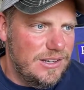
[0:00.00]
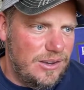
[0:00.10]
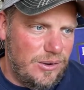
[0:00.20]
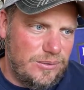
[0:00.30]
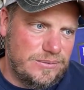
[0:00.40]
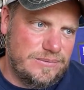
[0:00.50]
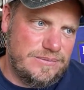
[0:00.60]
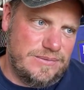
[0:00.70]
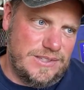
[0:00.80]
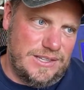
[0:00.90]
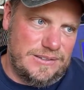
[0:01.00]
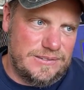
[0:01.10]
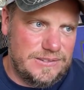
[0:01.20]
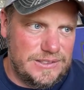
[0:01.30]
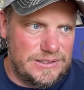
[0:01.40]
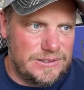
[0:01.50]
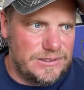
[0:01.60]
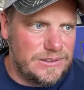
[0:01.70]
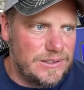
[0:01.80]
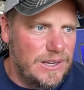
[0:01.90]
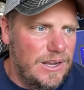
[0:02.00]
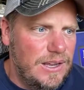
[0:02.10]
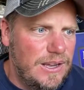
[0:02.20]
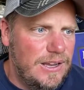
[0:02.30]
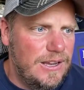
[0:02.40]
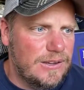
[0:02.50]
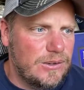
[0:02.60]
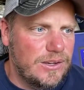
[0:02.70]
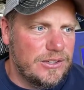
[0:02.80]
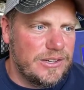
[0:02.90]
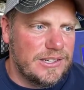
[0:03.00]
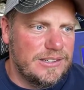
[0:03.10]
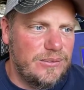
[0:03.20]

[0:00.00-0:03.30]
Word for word: Oh yeah, I don't know. Uh, go get a drink.